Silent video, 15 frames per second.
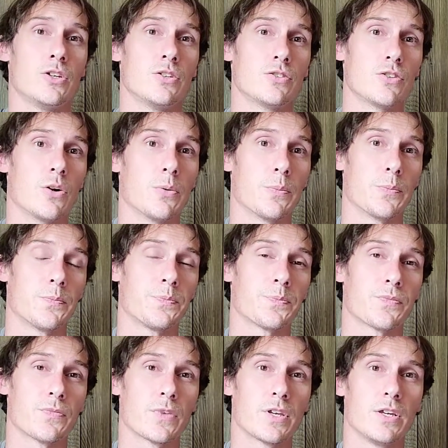So,
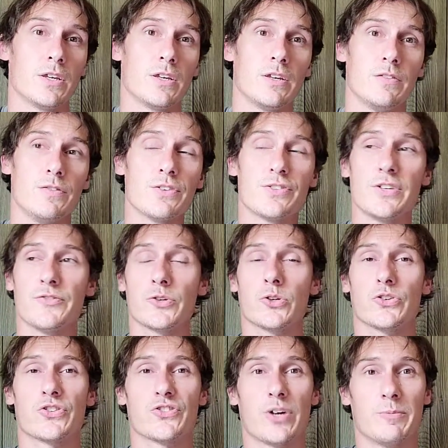this
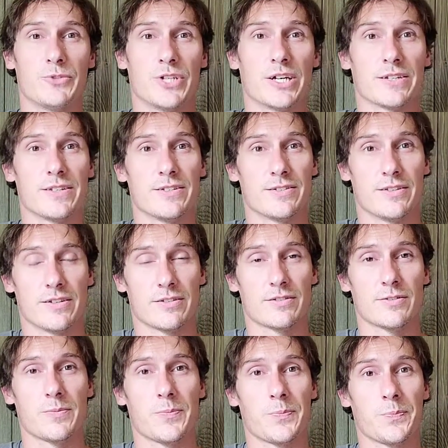difficult subject is
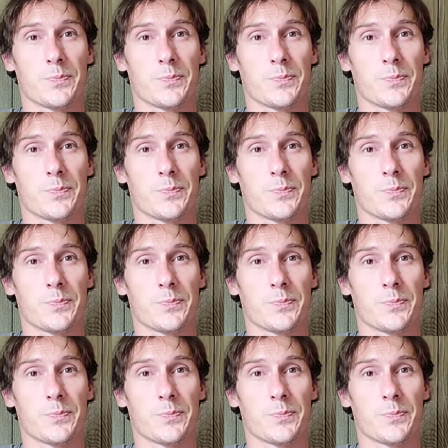this.